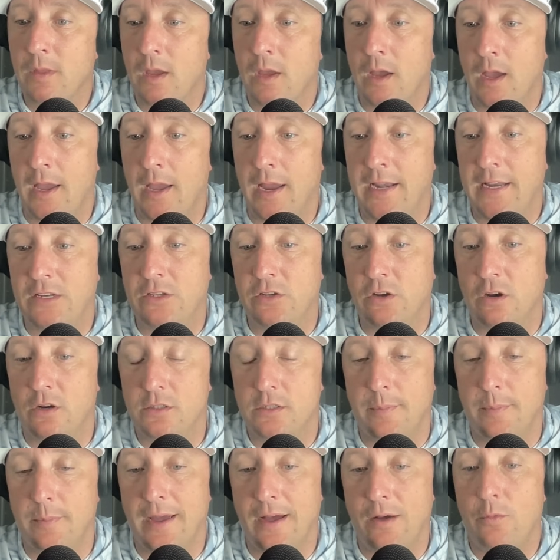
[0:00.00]
And we
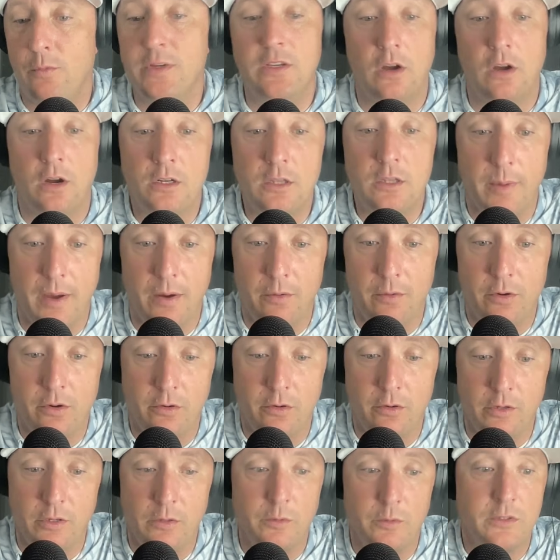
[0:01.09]
talked about recruiting.